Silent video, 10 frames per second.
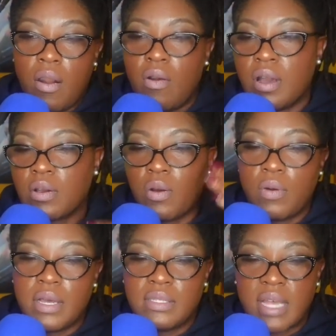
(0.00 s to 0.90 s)

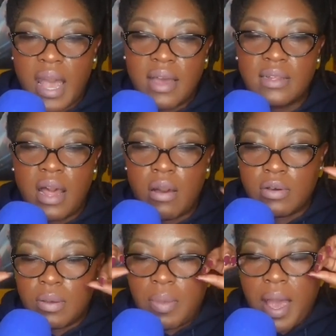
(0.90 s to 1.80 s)
ongoing
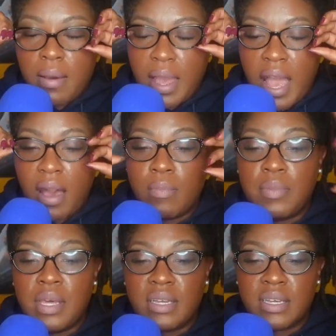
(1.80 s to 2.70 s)
dialogue about how
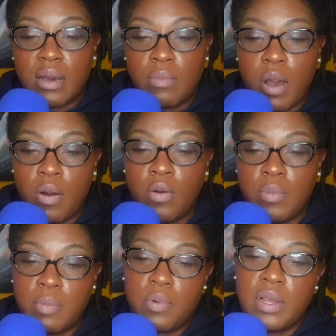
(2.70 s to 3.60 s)
men come
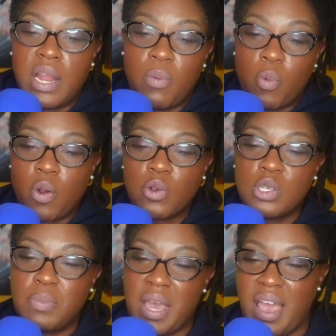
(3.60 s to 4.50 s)
home and bring their
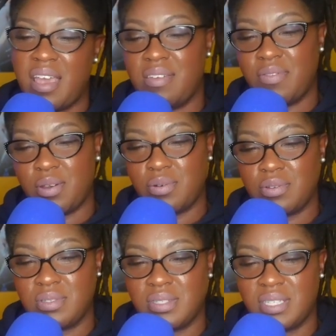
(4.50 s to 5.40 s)
worst
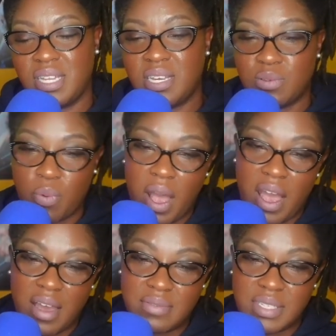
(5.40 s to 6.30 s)
behavior to these
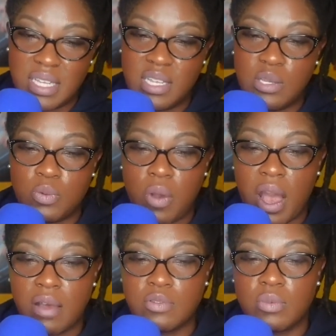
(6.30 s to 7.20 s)
wives, and these
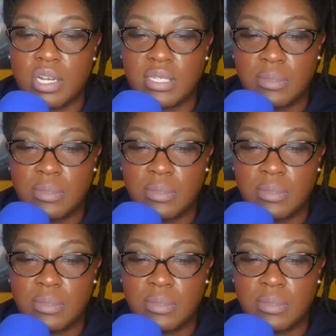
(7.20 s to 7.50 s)
wives were